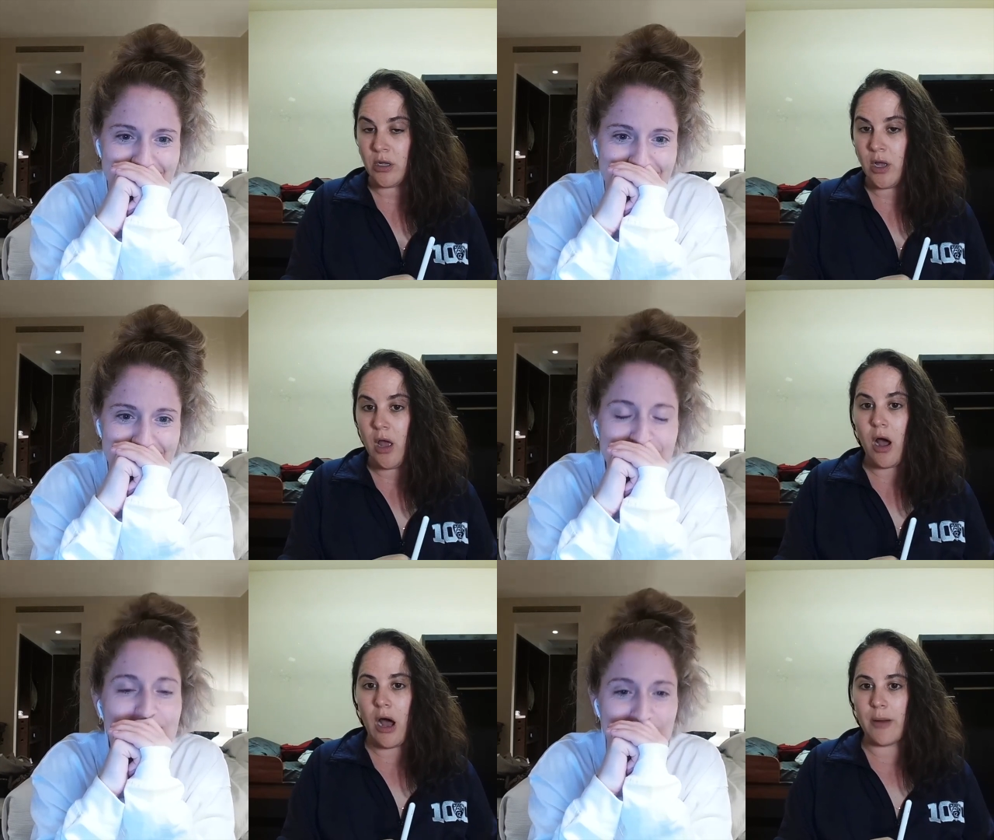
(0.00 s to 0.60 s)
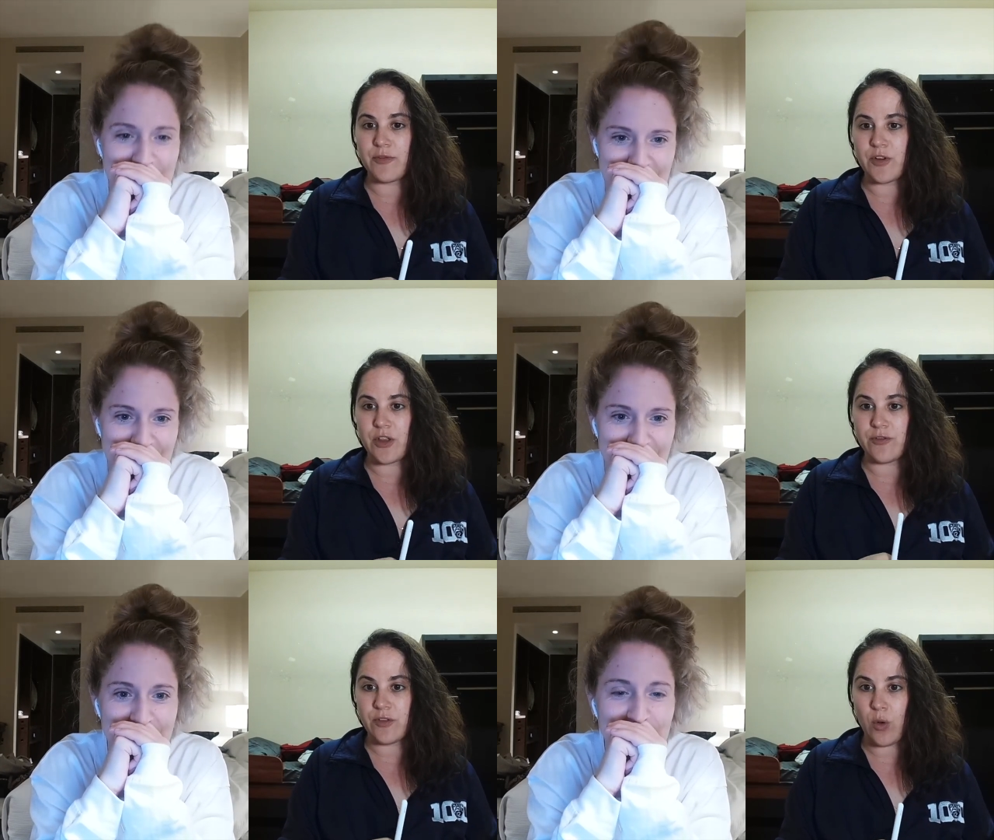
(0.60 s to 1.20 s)
Speaker 1: um, for the
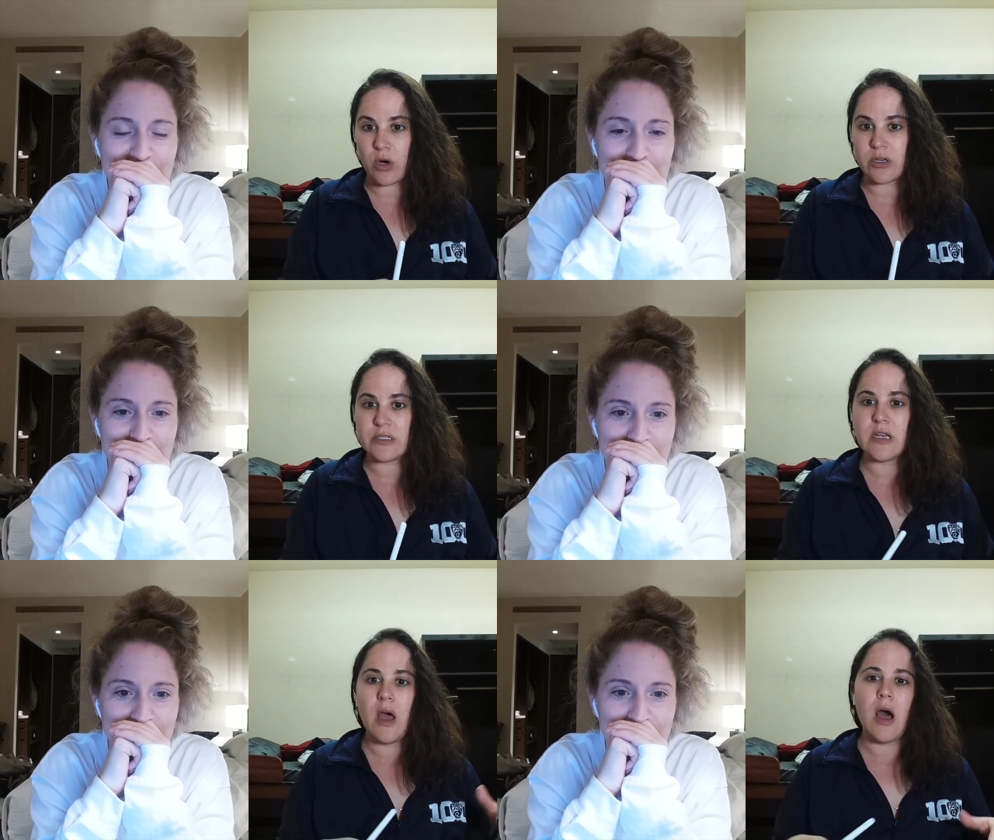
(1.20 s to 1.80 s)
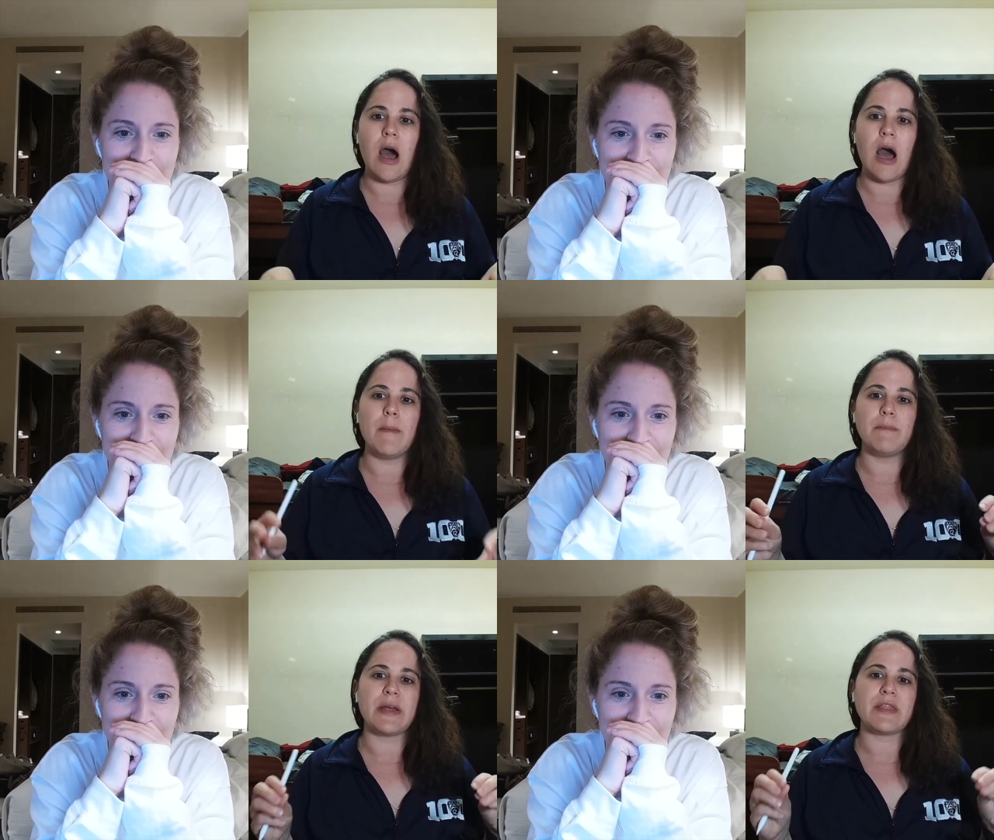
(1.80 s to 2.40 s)
floors. Um,
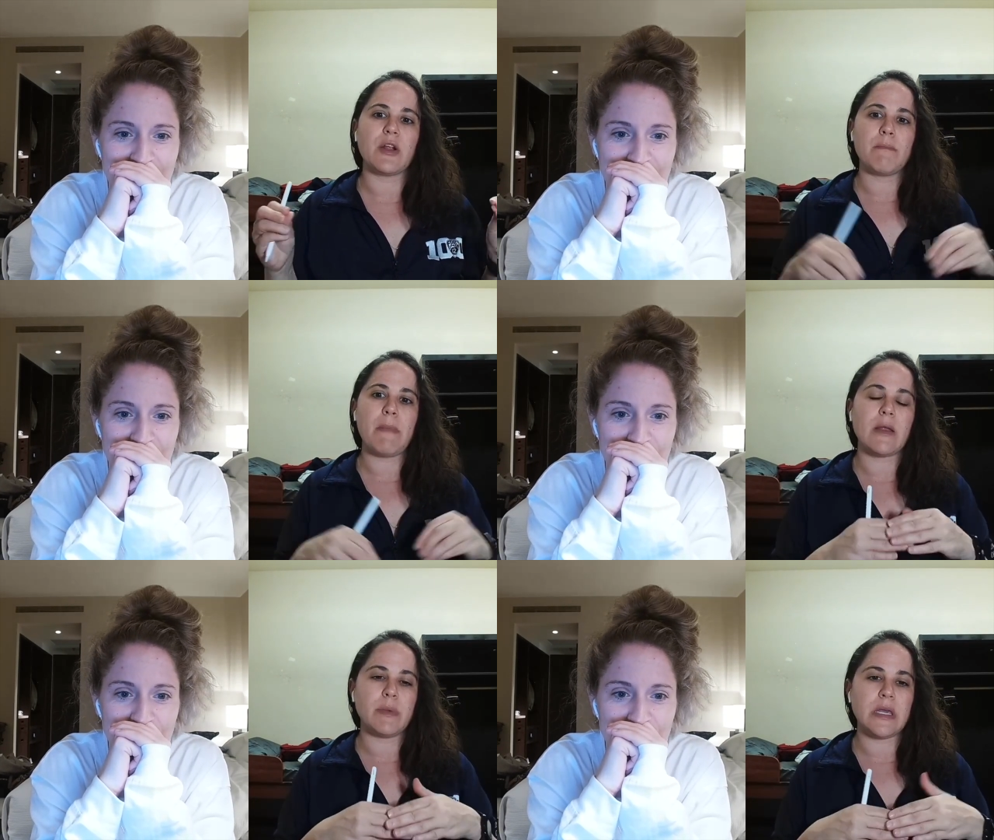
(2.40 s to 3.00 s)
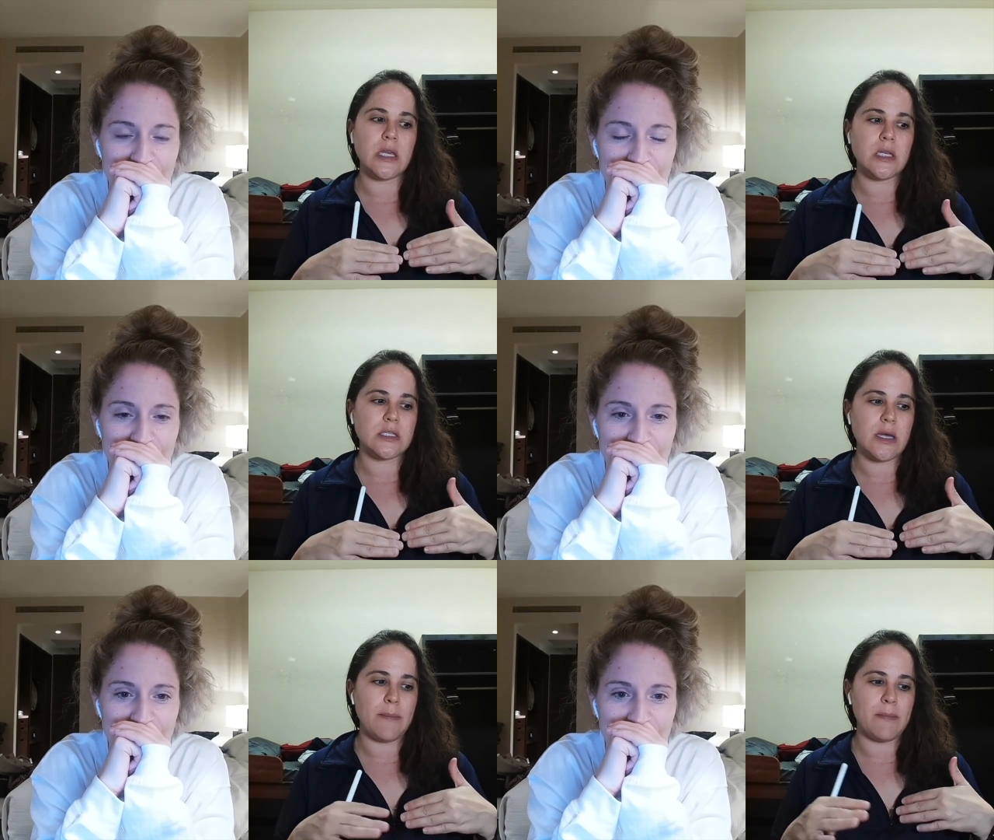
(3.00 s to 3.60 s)
but there might be
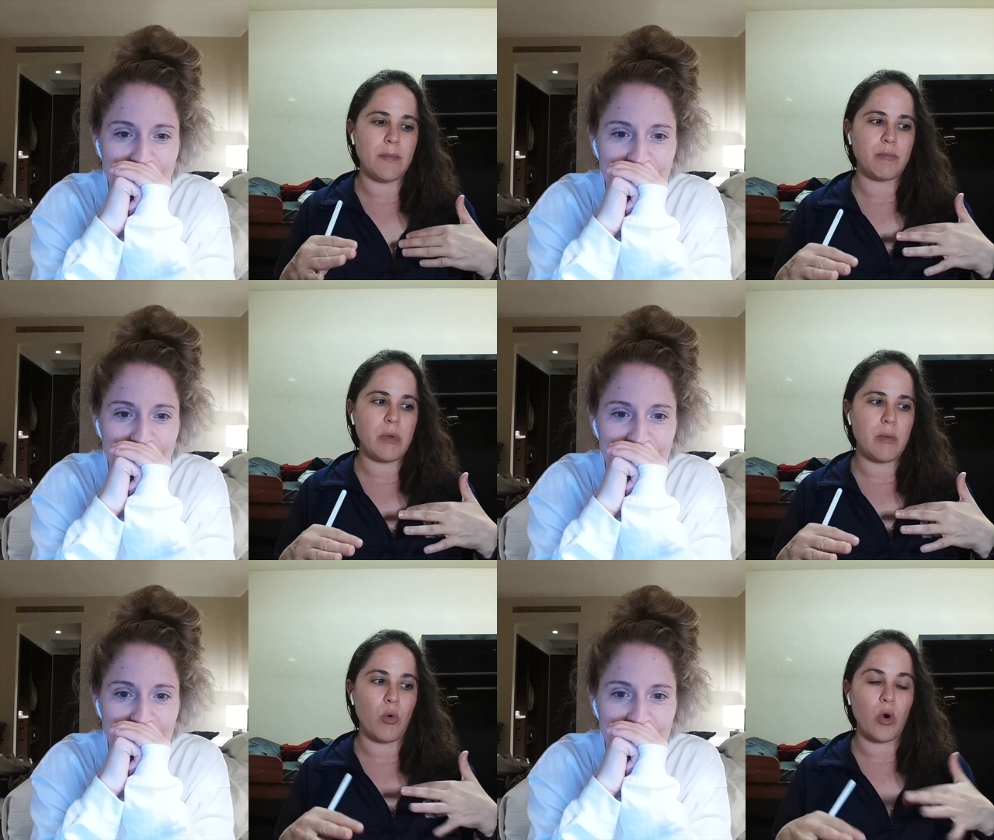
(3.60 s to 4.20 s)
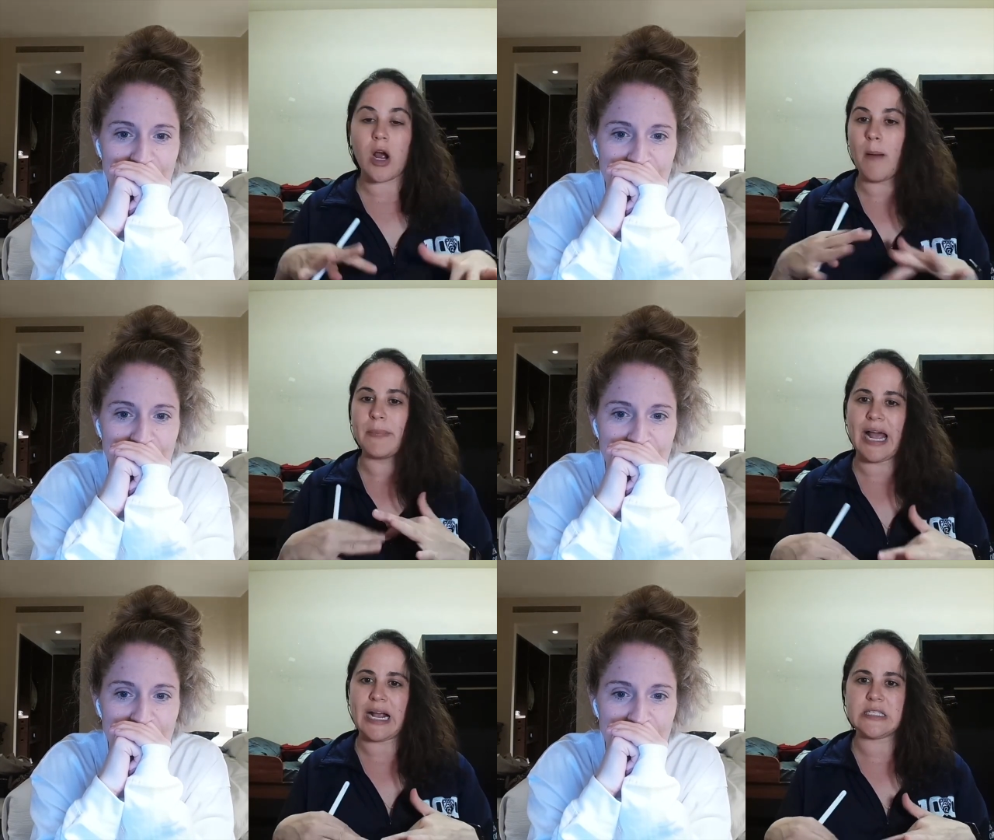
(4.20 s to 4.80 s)
some more
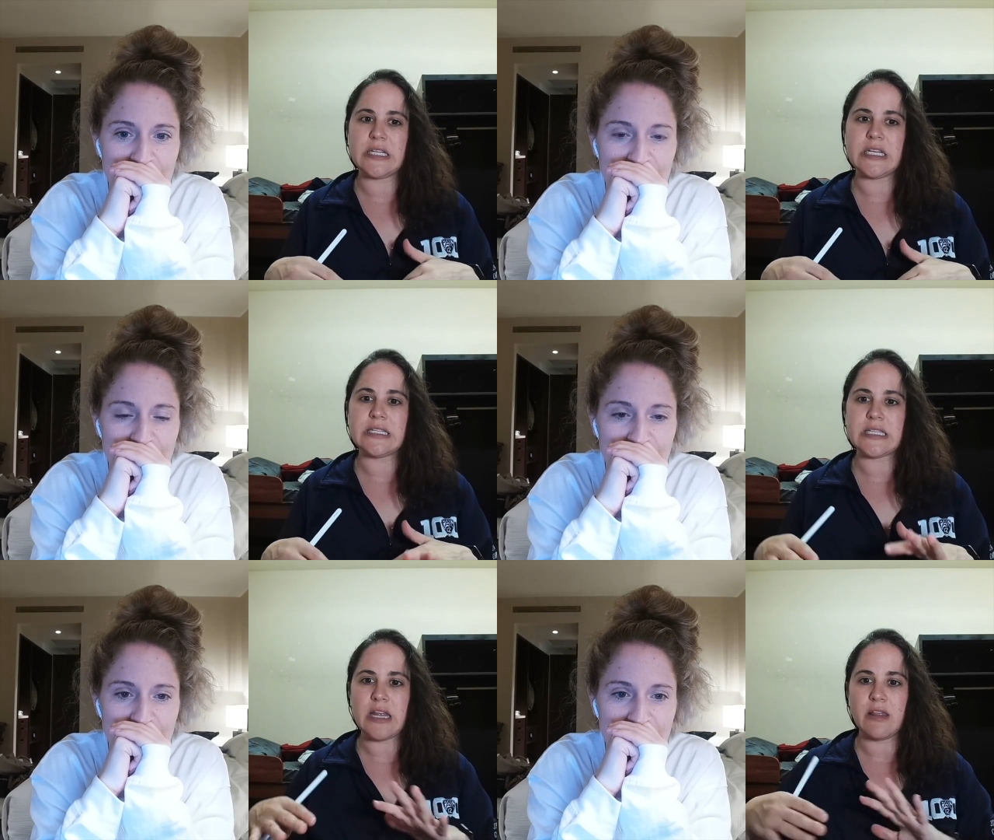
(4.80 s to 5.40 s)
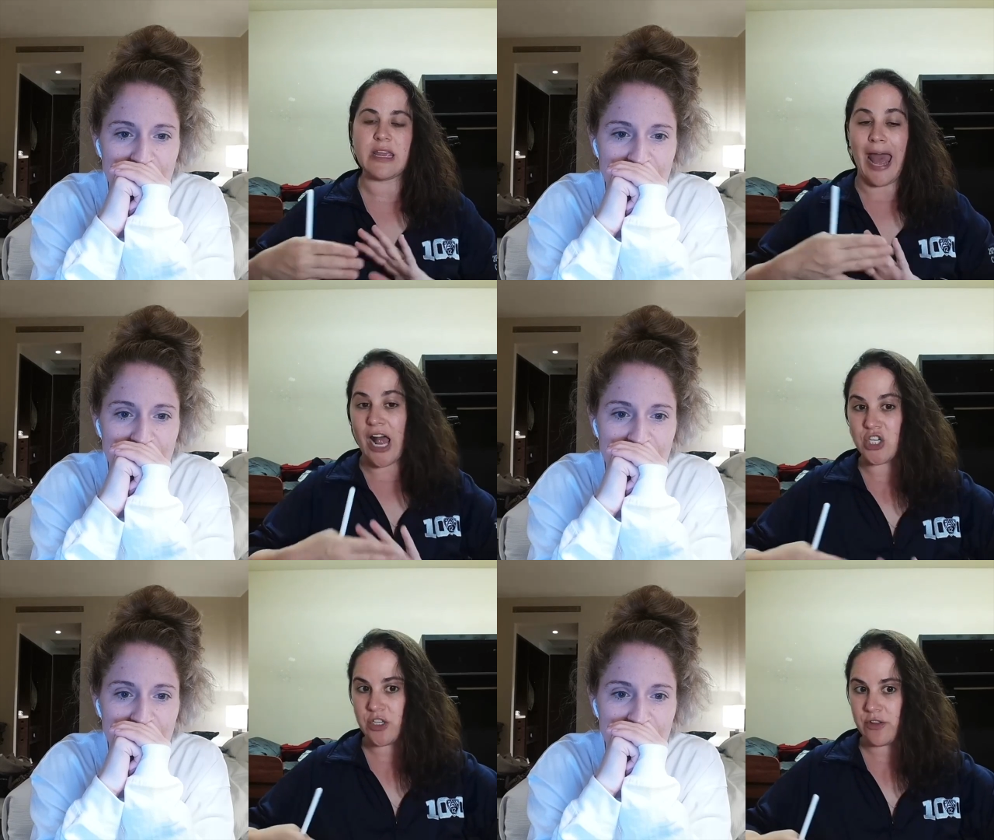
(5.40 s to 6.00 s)
complexities in the
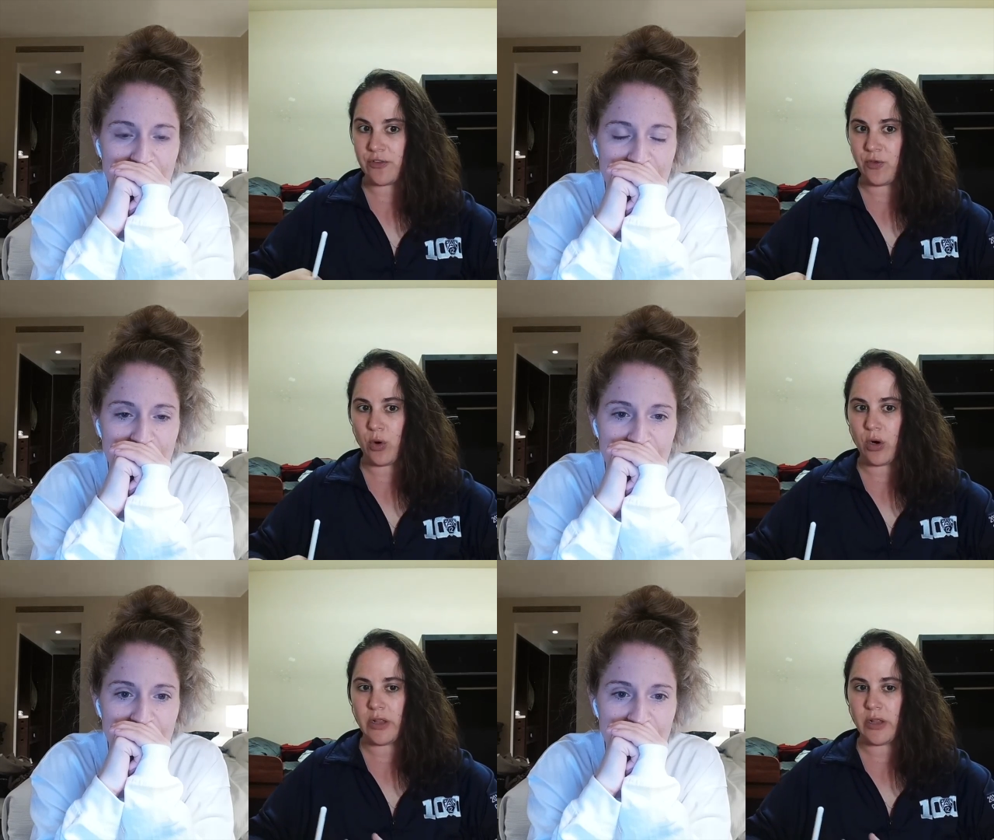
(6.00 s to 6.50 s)
edge of the floor, like the